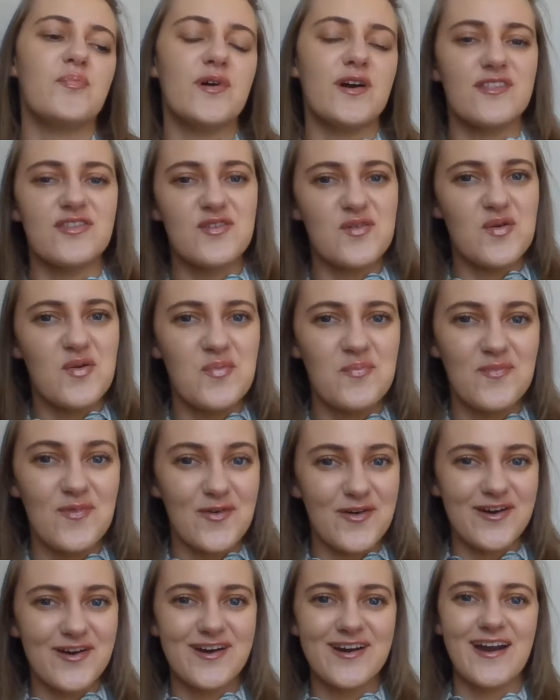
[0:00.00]
But the
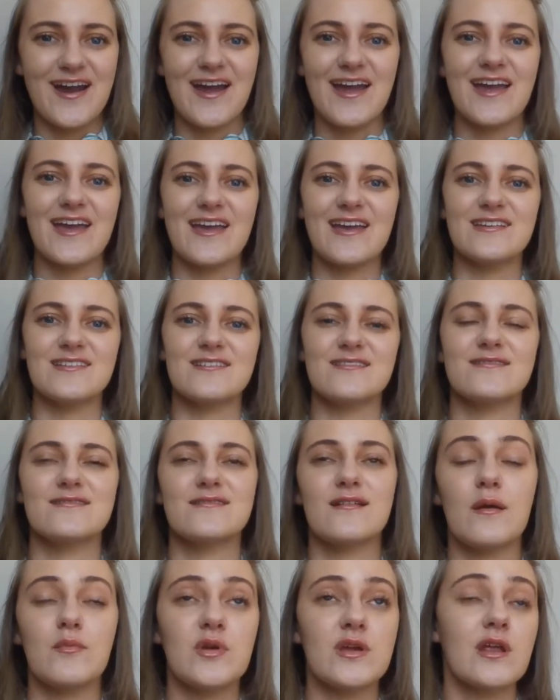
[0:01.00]
more I
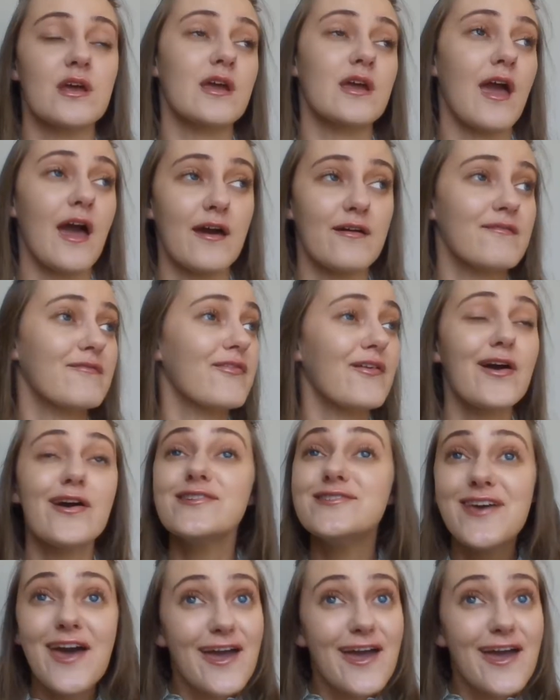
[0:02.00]
have a